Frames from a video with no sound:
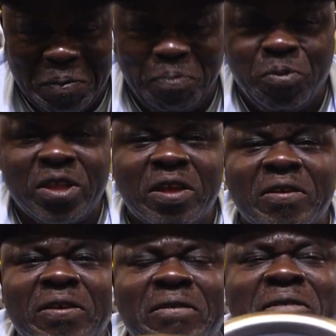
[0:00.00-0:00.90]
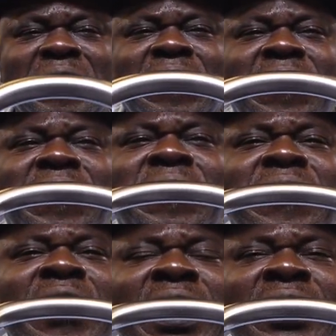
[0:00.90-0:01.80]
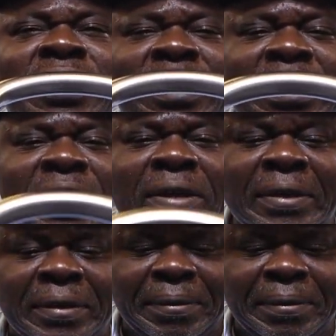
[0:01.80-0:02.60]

Push yourself. 1. 9.